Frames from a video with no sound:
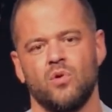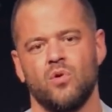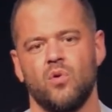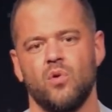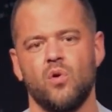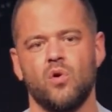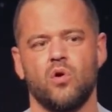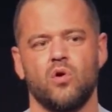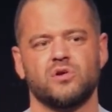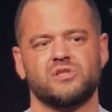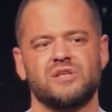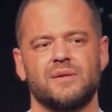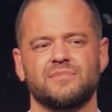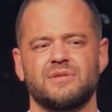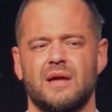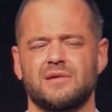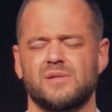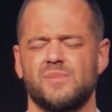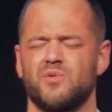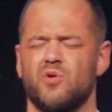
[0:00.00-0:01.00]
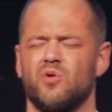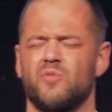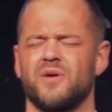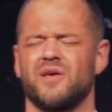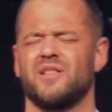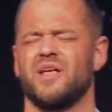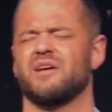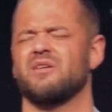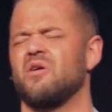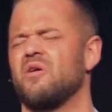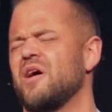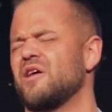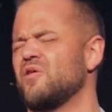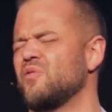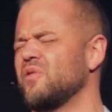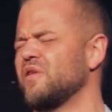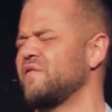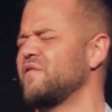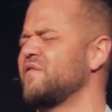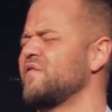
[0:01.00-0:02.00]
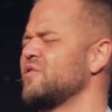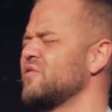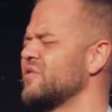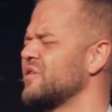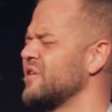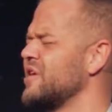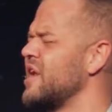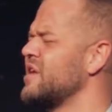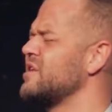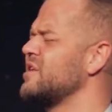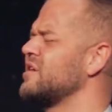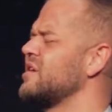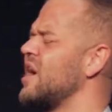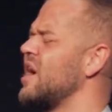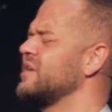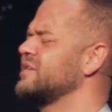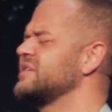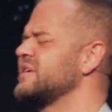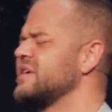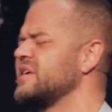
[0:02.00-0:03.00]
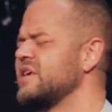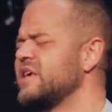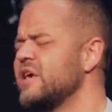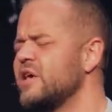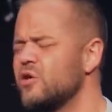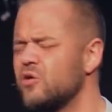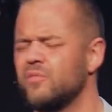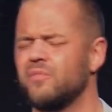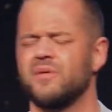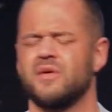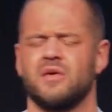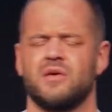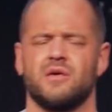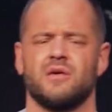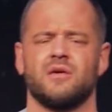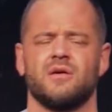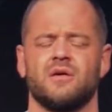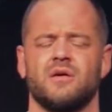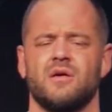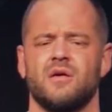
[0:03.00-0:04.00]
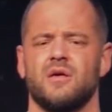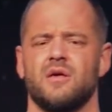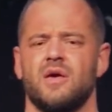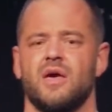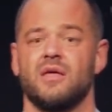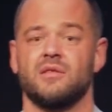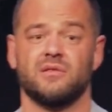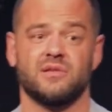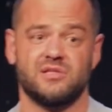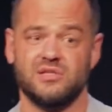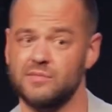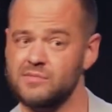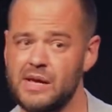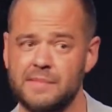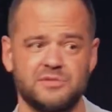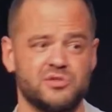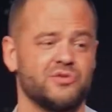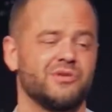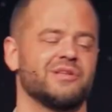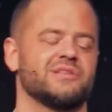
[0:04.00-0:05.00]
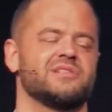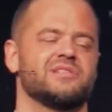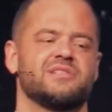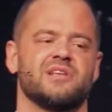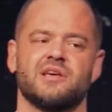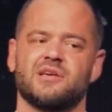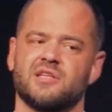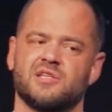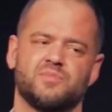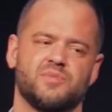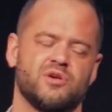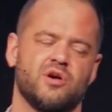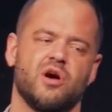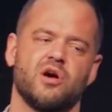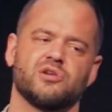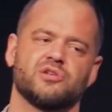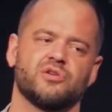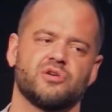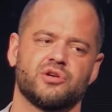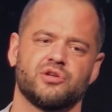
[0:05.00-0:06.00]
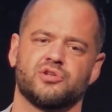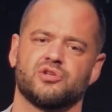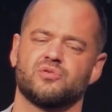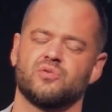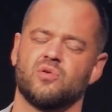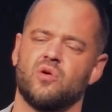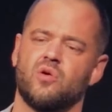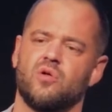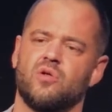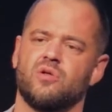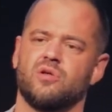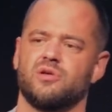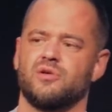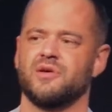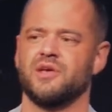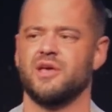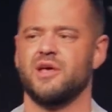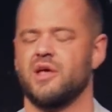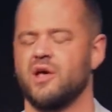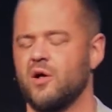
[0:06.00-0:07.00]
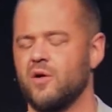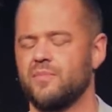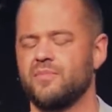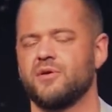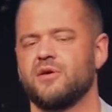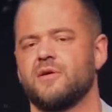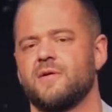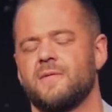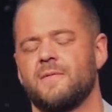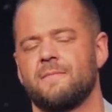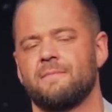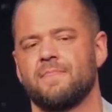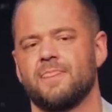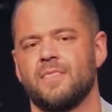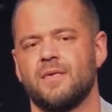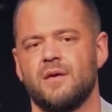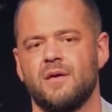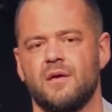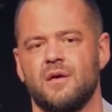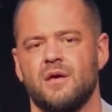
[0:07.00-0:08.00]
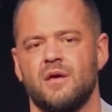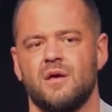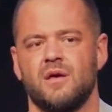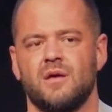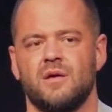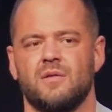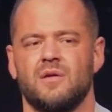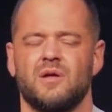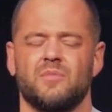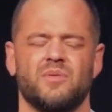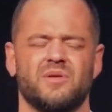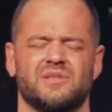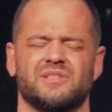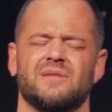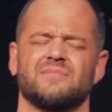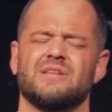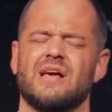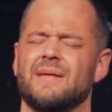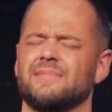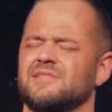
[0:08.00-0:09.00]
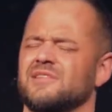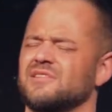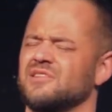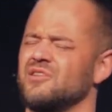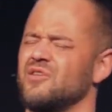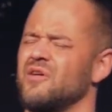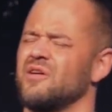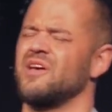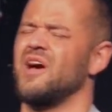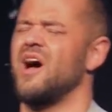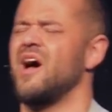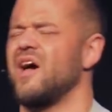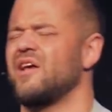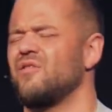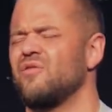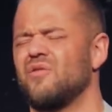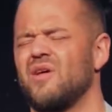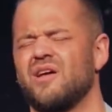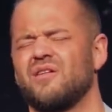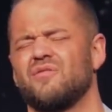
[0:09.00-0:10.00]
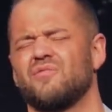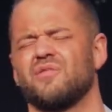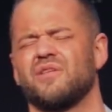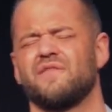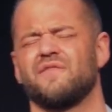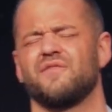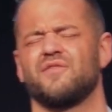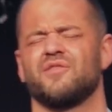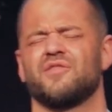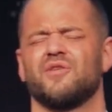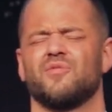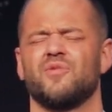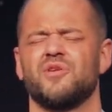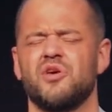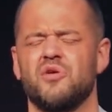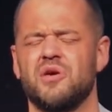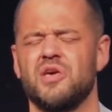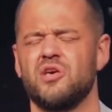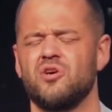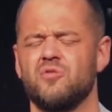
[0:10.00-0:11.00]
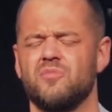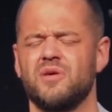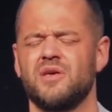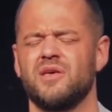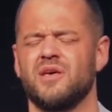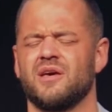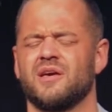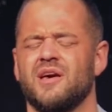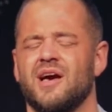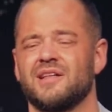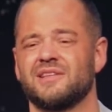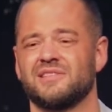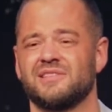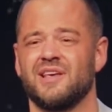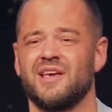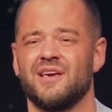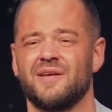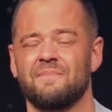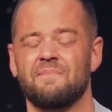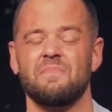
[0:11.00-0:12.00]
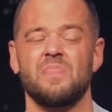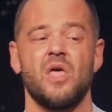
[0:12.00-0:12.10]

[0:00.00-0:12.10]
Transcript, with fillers: Or, or sometimes people will be like, oh, I don't really feel good. I need God to heal me. And sometimes you get sick, it's beyond your control, you can't help it. But sometimes it's, you know, God, I don't, I don't really feel good. Will you heal me? And God's saying,